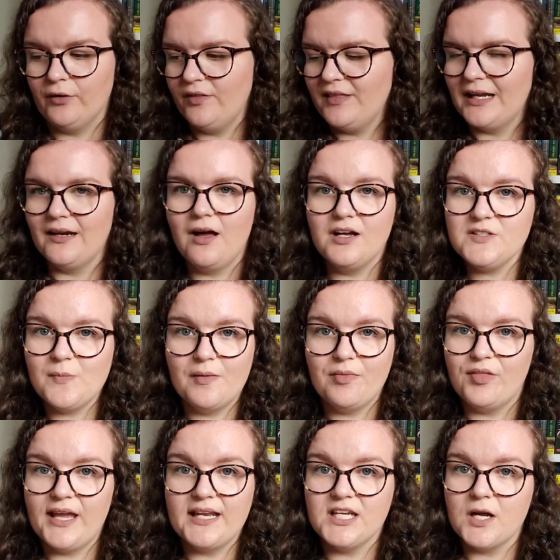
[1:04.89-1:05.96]
I think last month
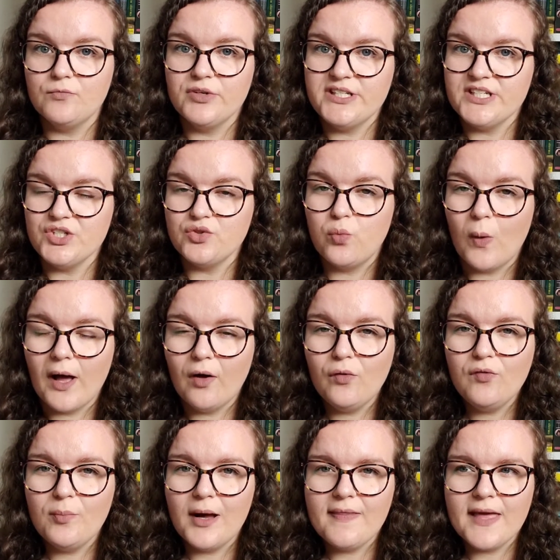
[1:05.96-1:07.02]
I ended up reading
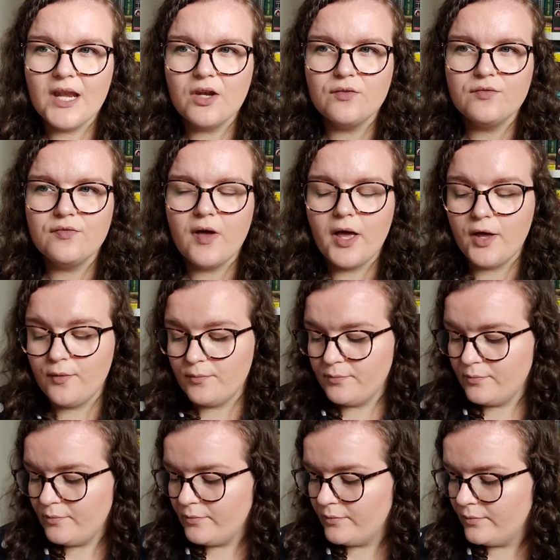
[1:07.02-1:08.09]
12 by the end
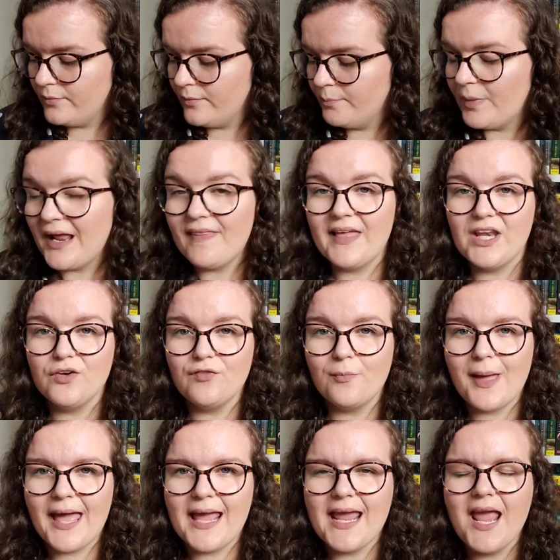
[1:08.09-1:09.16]
of
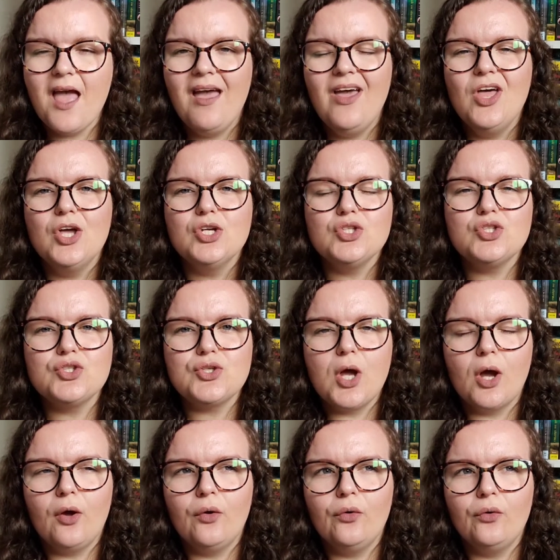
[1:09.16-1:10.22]
May.
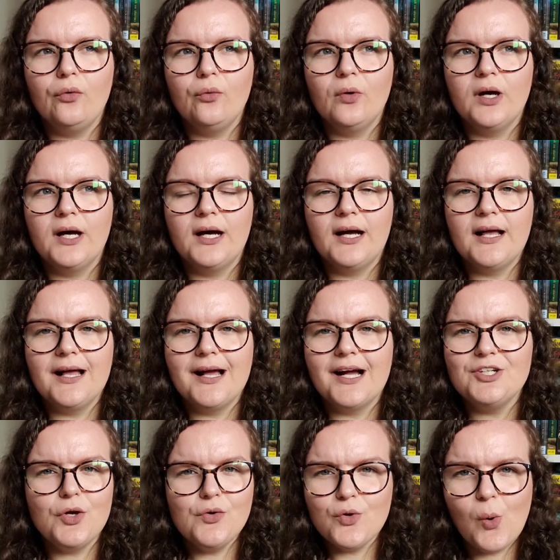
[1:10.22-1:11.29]
So I
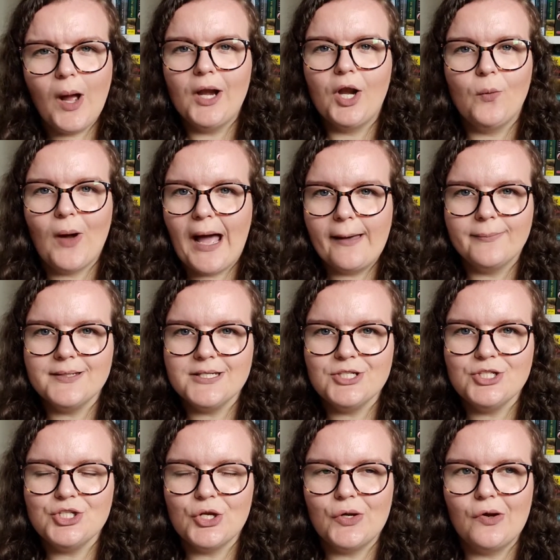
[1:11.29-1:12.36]
don't quite know what happened
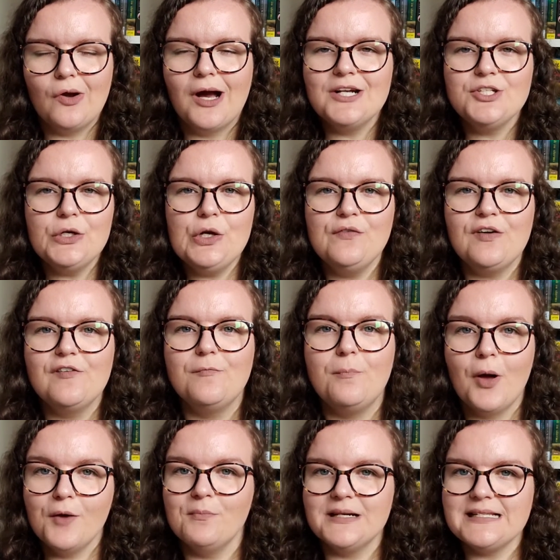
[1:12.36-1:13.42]
in June. I don't know if I've
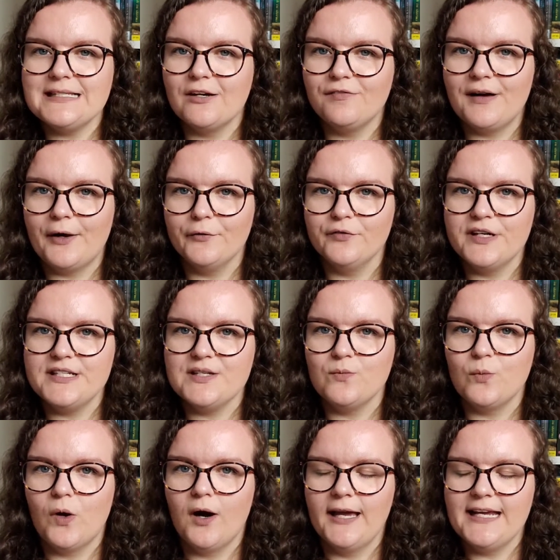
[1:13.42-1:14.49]
burnt myself out reading
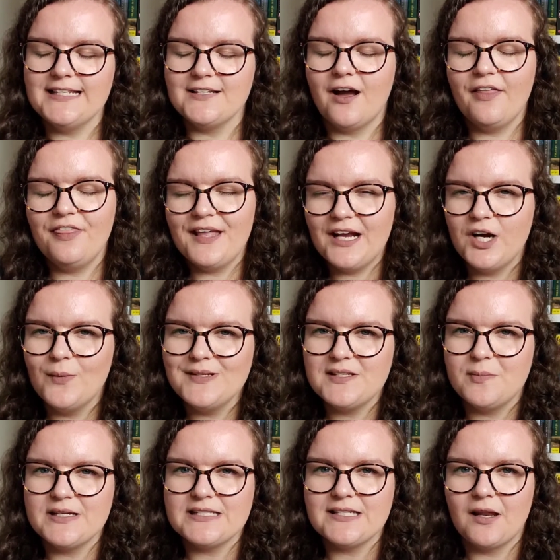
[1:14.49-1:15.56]
wise. I think I was a
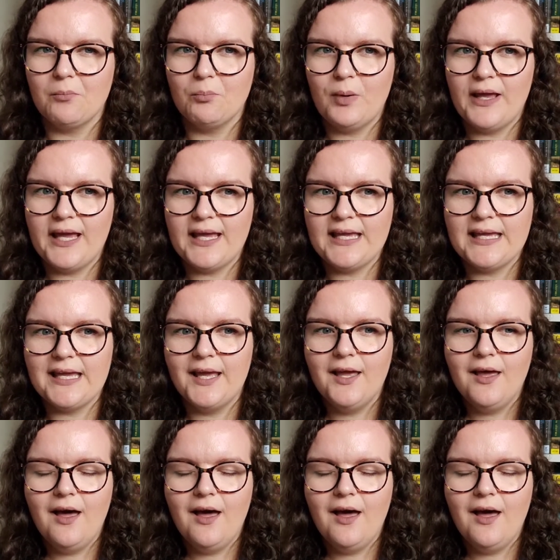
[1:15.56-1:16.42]
bit slumpy.